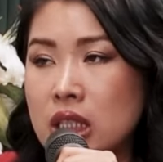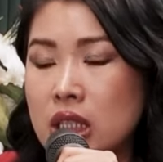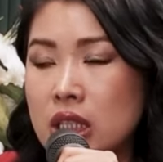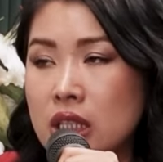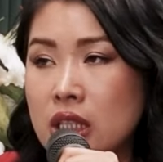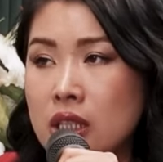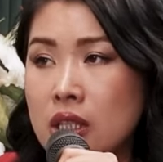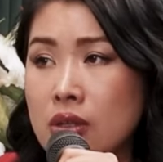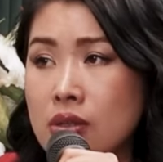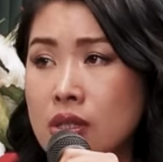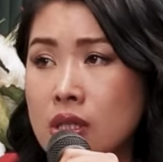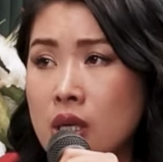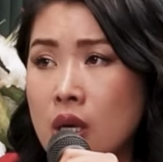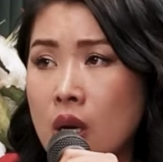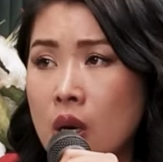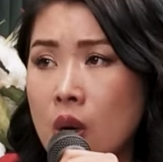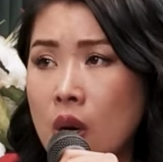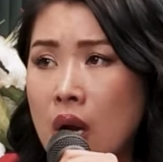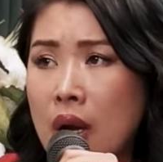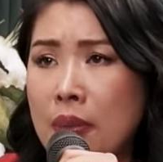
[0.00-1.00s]
She goes,
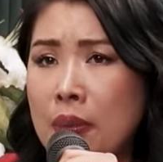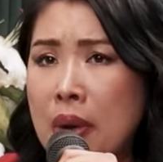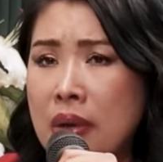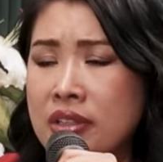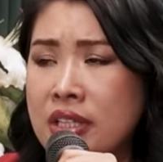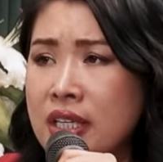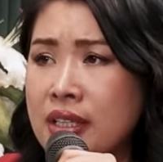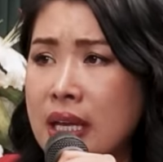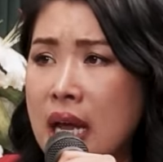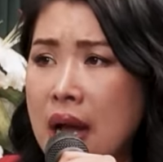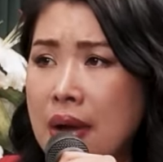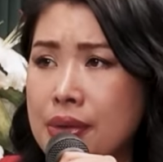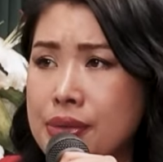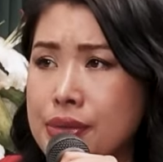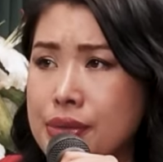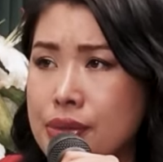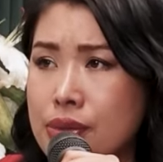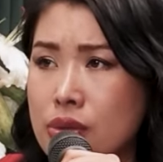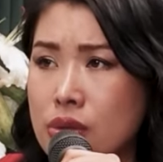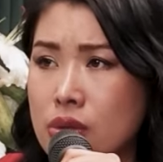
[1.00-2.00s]
well, take the
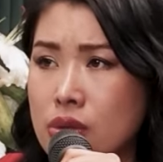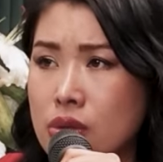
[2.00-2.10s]
house.